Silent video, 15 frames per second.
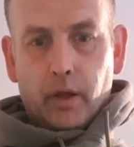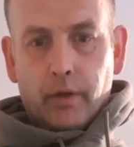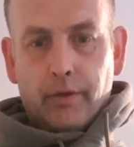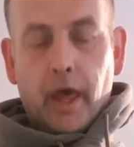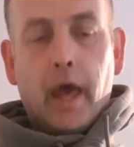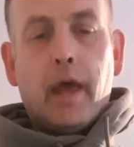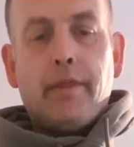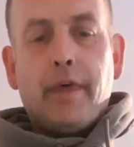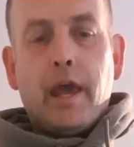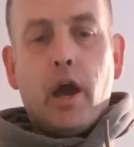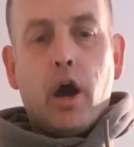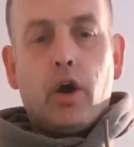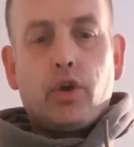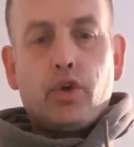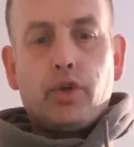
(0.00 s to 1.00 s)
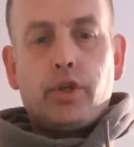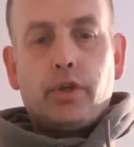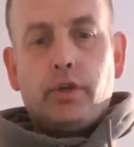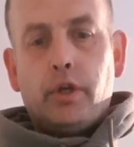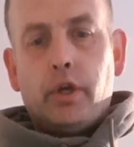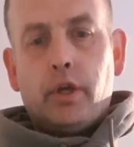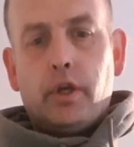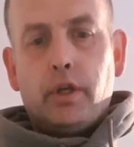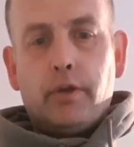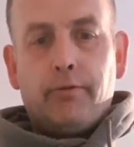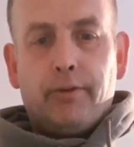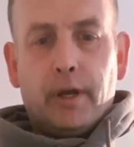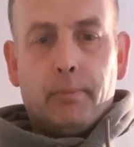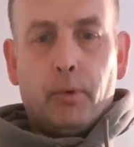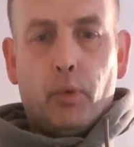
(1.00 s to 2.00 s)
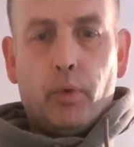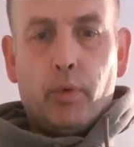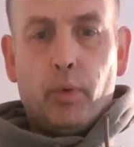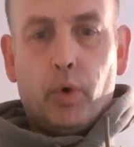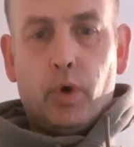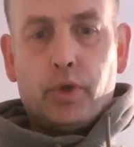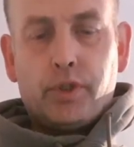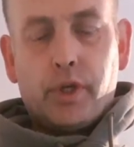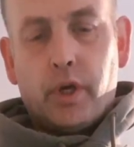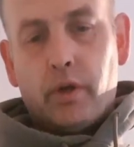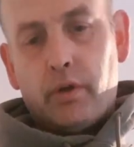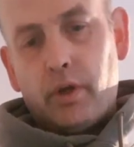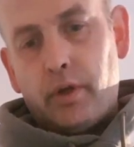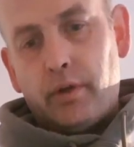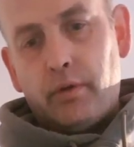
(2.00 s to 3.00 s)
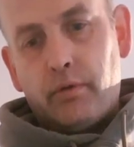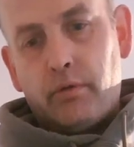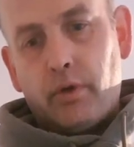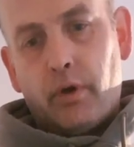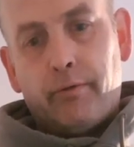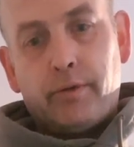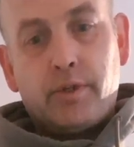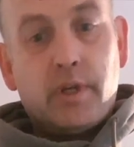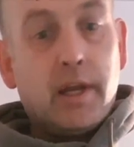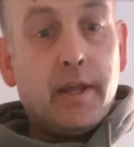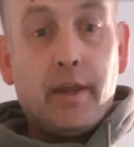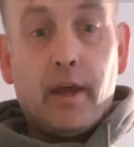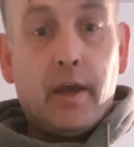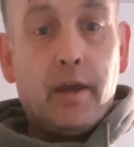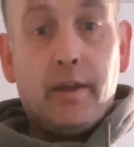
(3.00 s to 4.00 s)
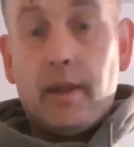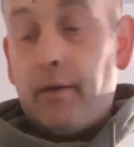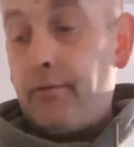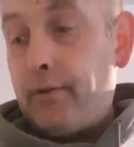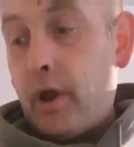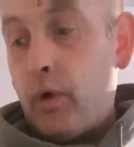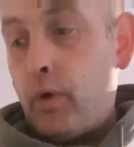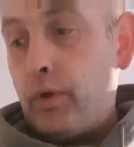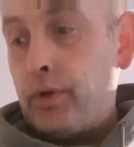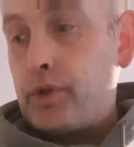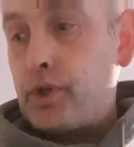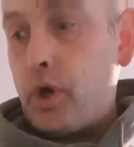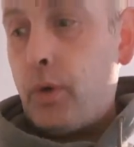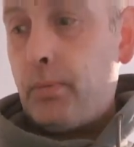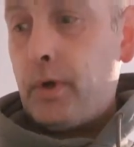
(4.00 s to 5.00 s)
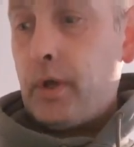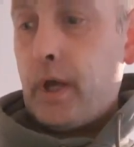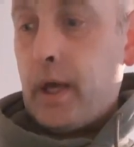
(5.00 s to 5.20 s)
They are good. You fill them up with water, and obviously they float on the top.